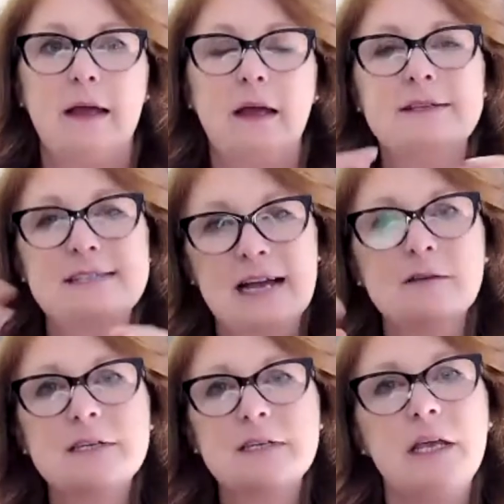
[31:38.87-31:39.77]
it
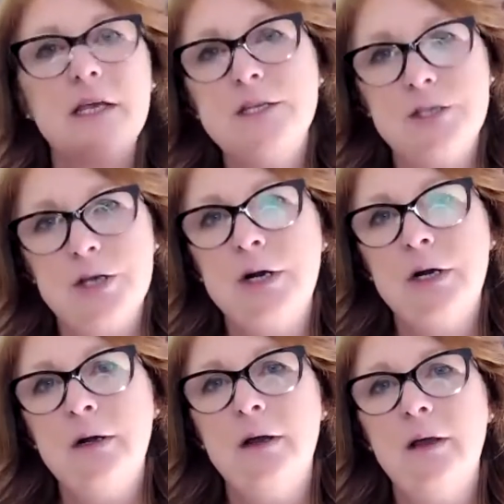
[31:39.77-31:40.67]
sounds
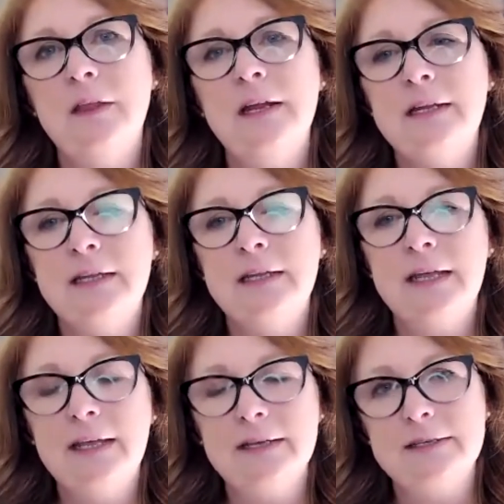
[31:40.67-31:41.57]
easier than it
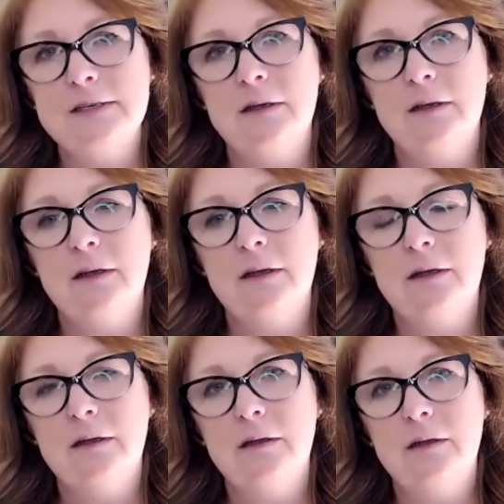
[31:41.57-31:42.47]
is
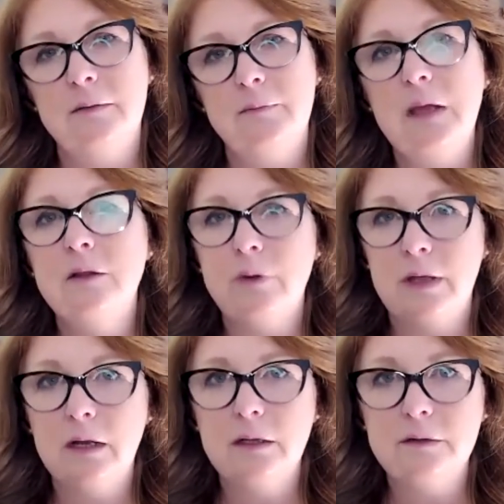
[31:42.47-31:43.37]
in
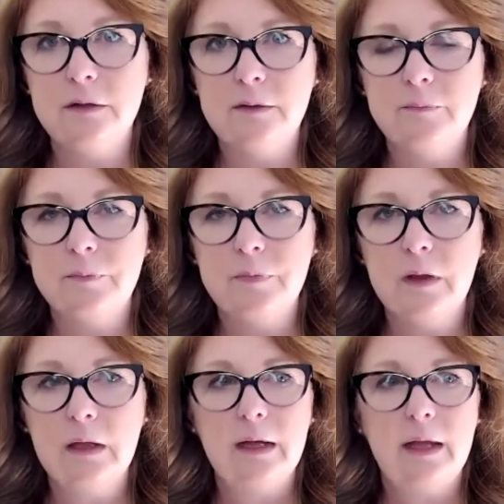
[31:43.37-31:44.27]
reality.
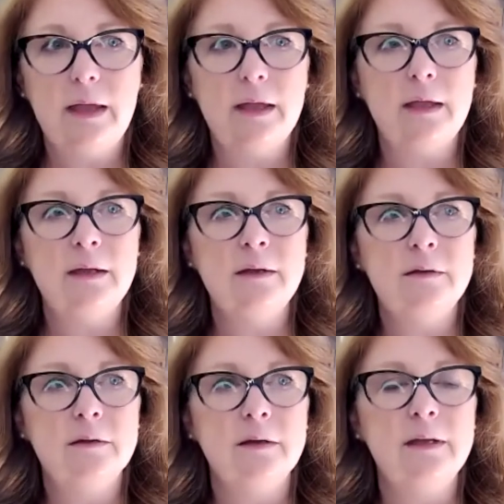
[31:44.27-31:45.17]

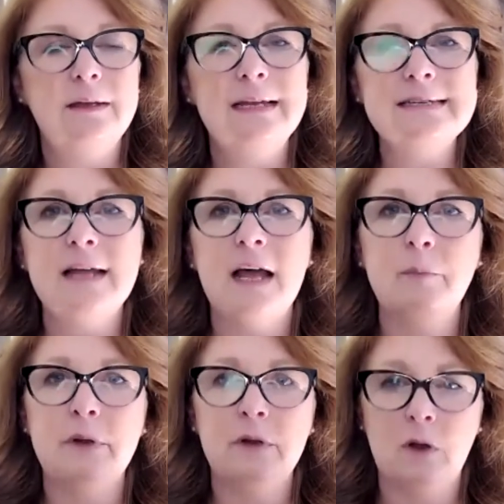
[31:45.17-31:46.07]
And it doesn't
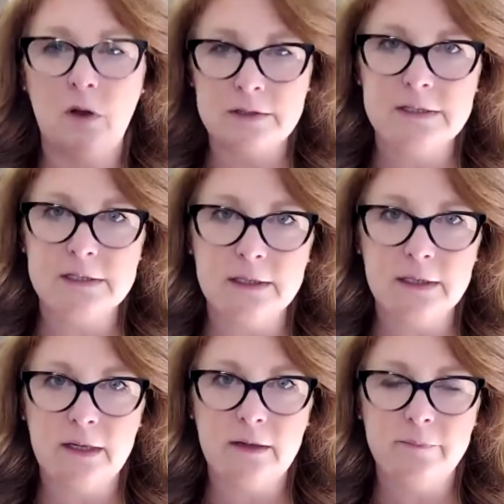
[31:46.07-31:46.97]
happen
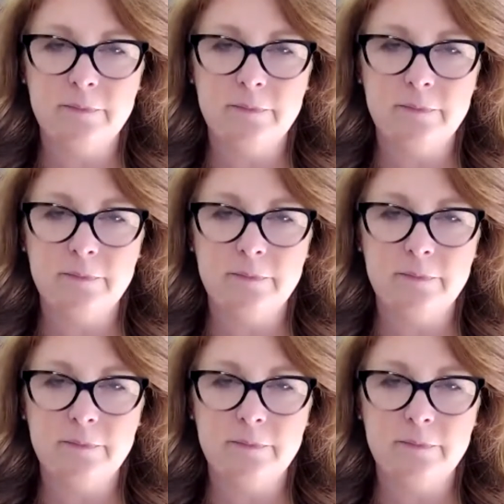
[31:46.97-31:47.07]
constantly.